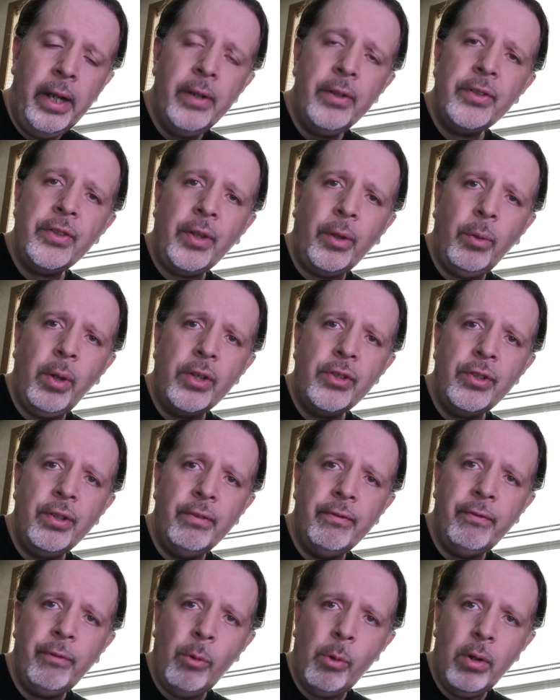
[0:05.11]
here's the
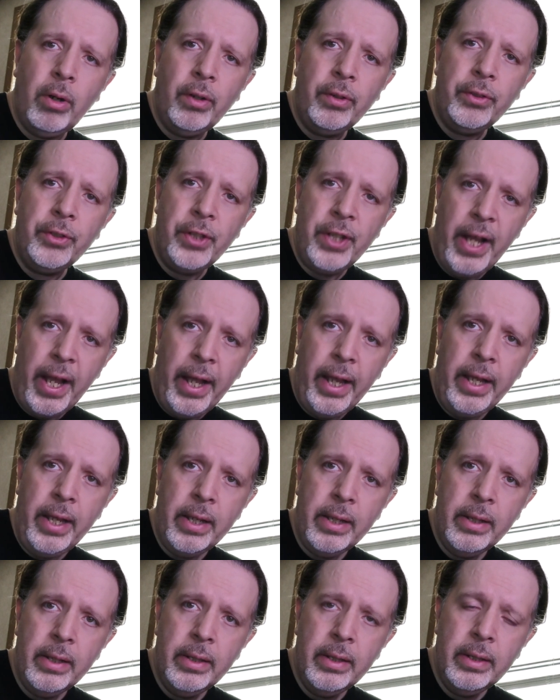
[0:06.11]
question for
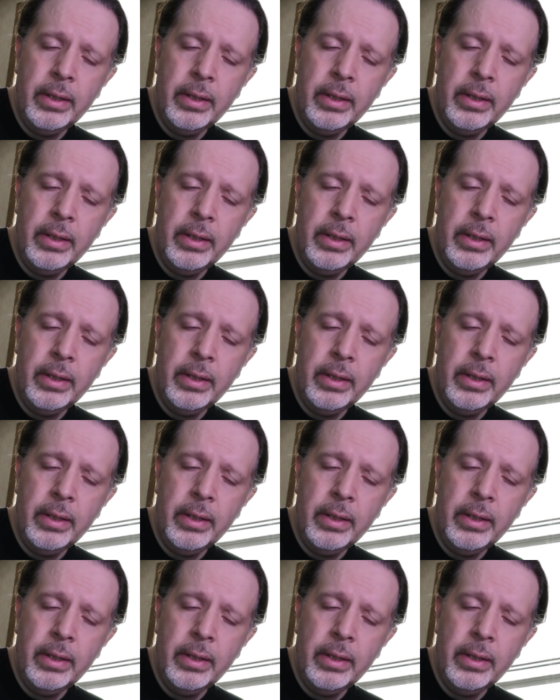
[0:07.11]
today.